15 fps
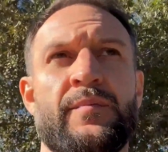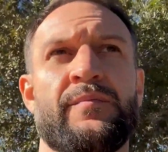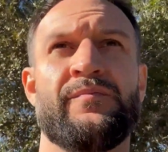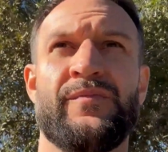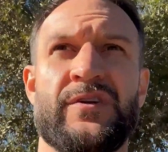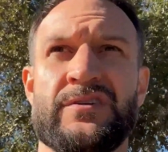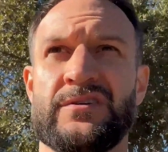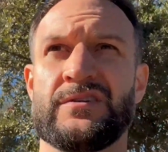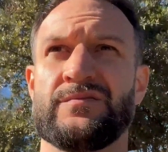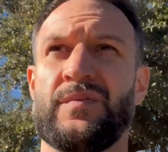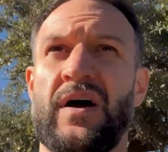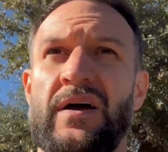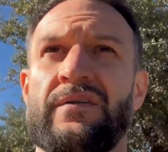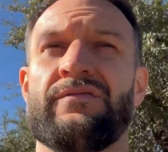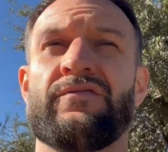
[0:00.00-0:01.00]
This is
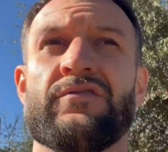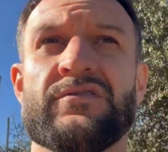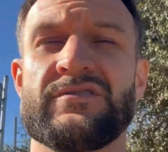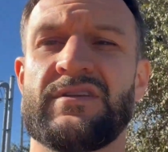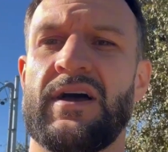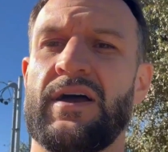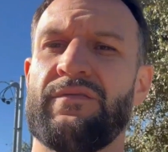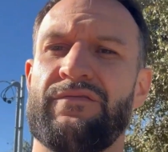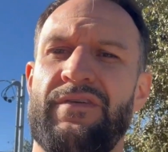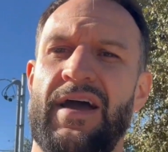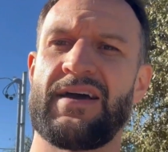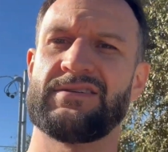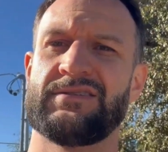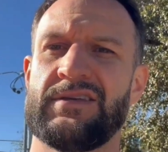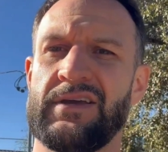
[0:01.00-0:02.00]
my first time
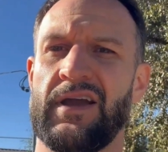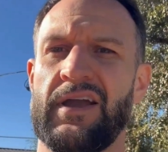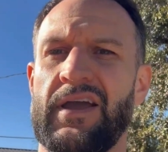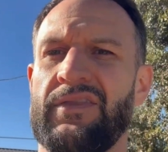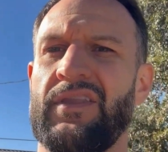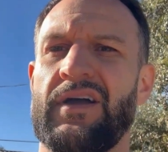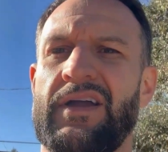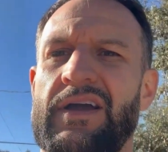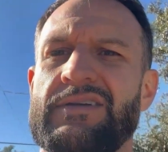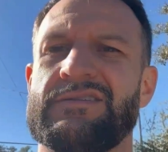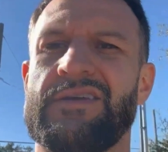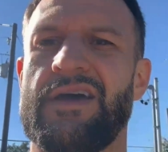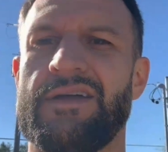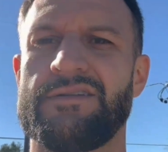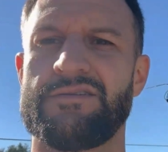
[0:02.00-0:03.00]
fasting again, like I
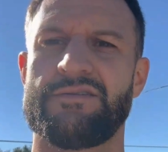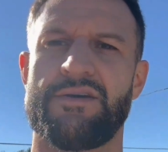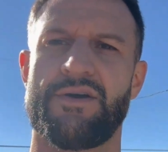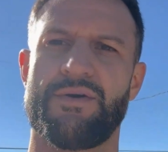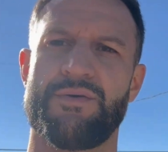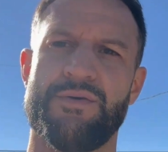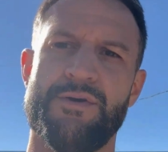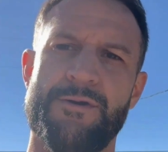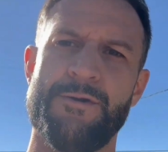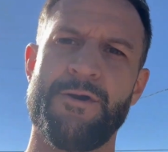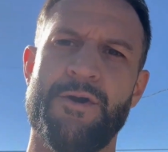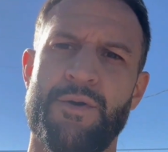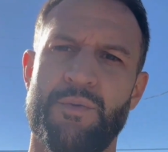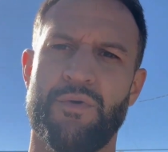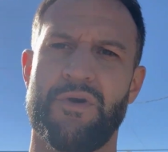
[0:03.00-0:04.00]
said, so
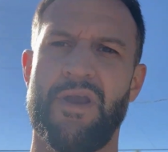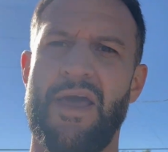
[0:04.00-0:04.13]
we're gonna